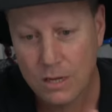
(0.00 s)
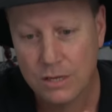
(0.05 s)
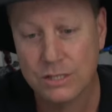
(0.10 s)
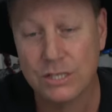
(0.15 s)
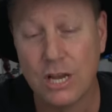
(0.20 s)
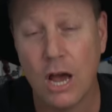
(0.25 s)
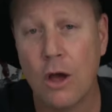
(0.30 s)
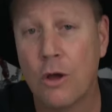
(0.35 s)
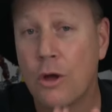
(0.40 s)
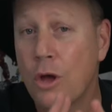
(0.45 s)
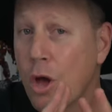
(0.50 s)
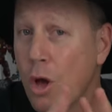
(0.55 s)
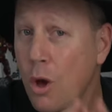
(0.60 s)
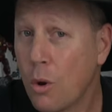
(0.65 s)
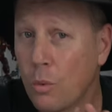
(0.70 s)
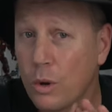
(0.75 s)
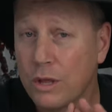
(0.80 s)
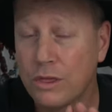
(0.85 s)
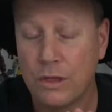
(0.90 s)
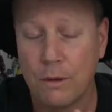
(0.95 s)
So
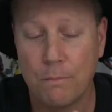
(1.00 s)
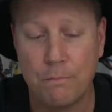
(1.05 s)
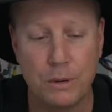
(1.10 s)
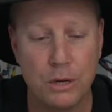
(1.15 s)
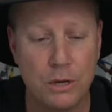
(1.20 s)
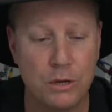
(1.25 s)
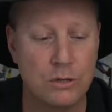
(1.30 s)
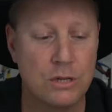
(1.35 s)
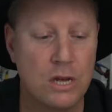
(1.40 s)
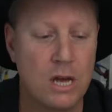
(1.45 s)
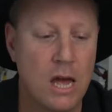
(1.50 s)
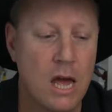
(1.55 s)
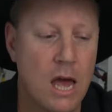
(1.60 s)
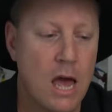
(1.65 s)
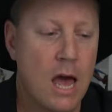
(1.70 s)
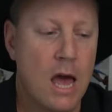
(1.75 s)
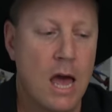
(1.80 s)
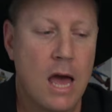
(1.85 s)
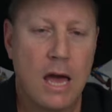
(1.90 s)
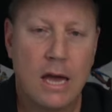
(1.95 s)
with the build,
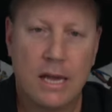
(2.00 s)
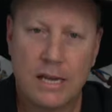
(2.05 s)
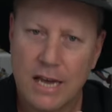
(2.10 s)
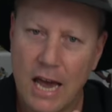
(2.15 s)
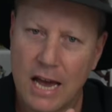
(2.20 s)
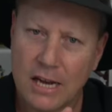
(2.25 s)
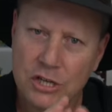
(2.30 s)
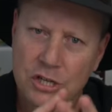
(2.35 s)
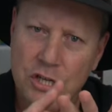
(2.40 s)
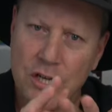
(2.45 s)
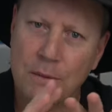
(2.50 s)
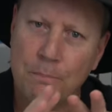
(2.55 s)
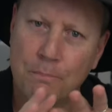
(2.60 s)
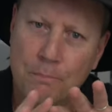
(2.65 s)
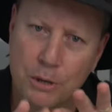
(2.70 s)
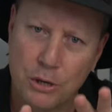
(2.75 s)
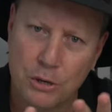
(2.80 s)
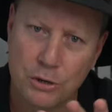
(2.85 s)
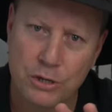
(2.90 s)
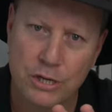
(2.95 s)
you actually
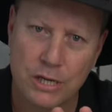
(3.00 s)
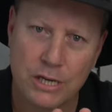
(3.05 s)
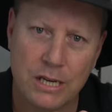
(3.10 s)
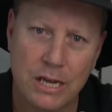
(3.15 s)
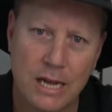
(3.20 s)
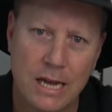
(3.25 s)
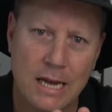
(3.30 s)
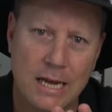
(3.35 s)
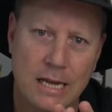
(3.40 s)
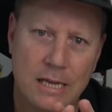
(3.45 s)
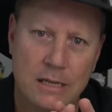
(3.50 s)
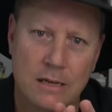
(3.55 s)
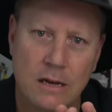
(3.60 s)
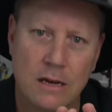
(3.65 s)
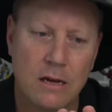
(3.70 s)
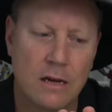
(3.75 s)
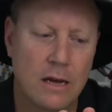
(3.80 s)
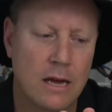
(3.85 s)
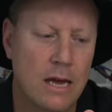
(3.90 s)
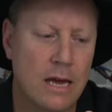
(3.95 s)
build it in
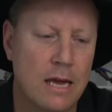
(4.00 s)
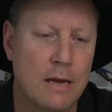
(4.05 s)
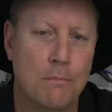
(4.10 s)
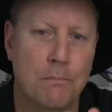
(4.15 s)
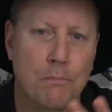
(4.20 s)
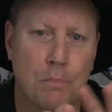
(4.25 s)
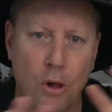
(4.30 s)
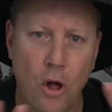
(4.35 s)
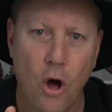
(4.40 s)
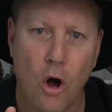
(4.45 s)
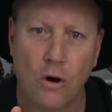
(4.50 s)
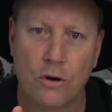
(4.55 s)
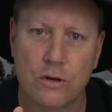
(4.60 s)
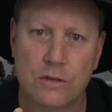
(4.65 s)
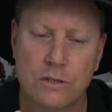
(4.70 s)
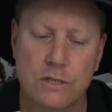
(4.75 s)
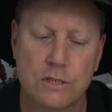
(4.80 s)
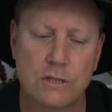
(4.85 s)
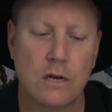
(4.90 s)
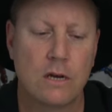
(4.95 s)

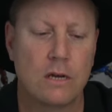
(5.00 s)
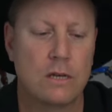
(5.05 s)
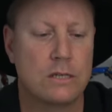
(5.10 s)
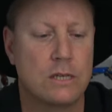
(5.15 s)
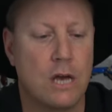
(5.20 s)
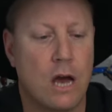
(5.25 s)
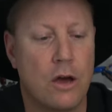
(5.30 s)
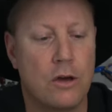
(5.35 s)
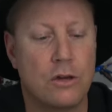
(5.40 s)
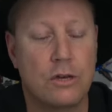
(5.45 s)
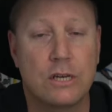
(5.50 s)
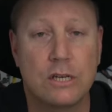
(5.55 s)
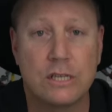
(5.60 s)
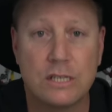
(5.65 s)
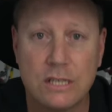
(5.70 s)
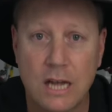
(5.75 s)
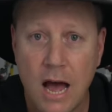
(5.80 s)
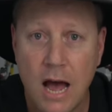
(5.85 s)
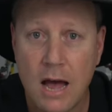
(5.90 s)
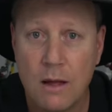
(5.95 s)
blocks. So you
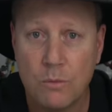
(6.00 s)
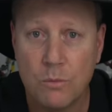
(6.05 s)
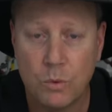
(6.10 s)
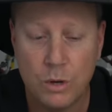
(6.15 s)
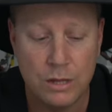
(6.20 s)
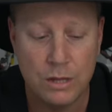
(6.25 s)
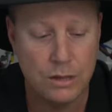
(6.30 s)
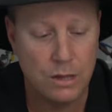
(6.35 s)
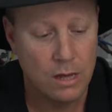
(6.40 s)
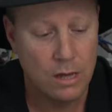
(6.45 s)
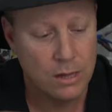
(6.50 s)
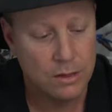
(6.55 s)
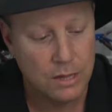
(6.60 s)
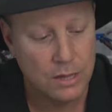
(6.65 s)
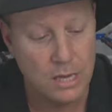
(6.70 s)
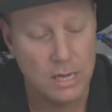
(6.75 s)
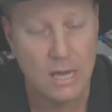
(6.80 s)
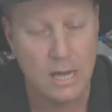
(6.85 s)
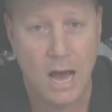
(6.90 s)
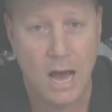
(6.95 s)
start with the